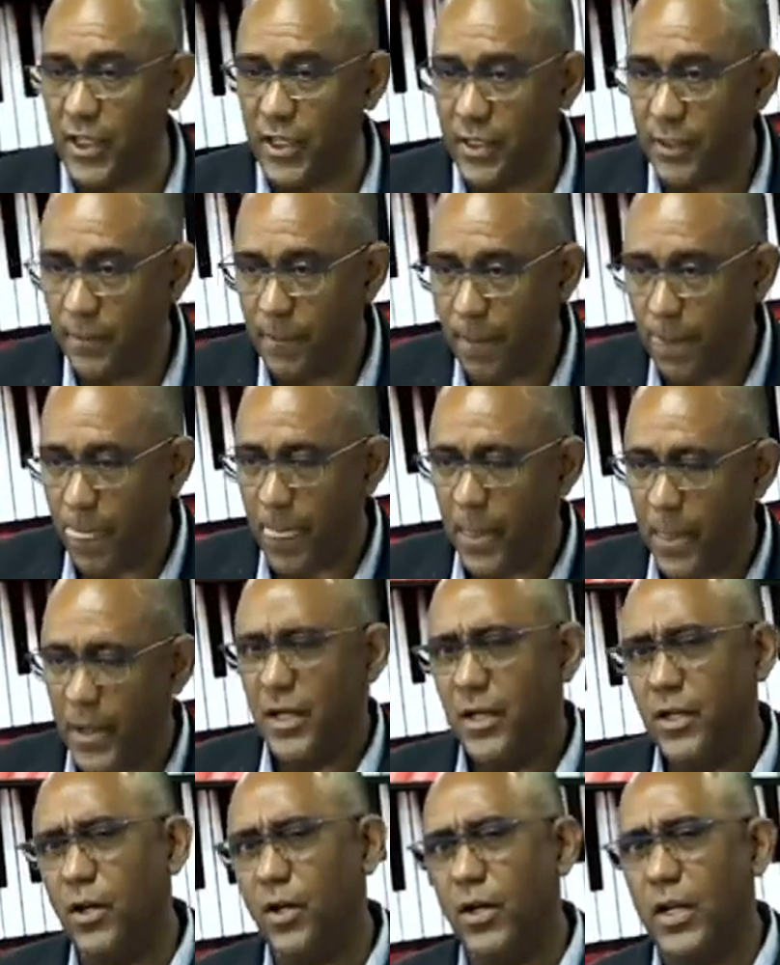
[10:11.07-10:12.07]

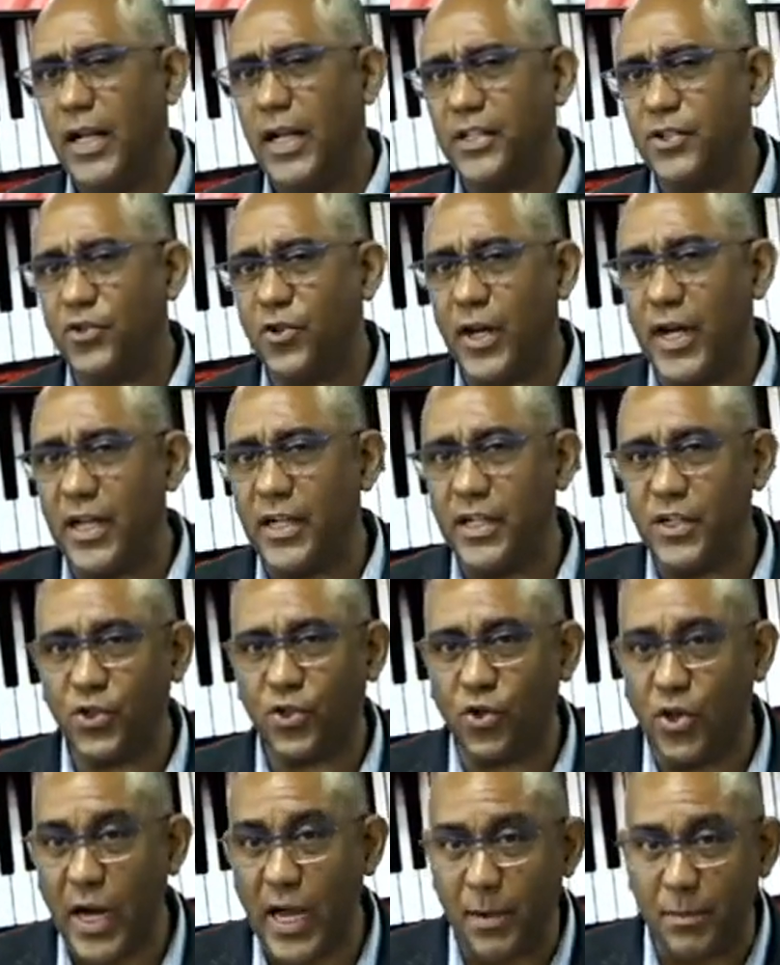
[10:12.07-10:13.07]
Now let's try and
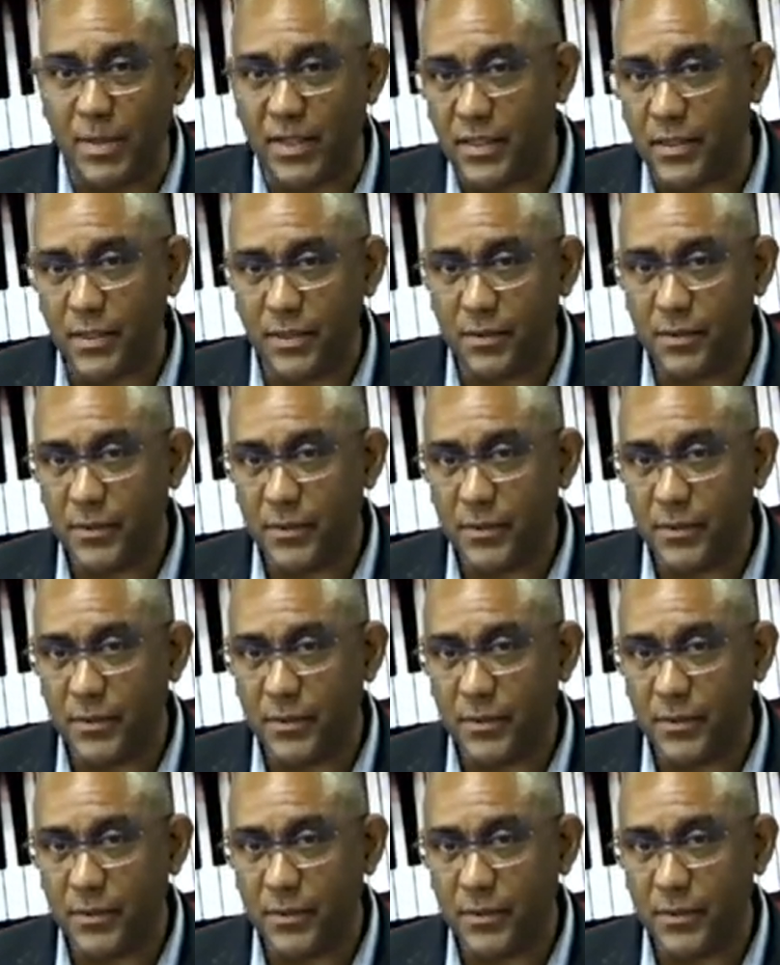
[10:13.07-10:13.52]
describe it.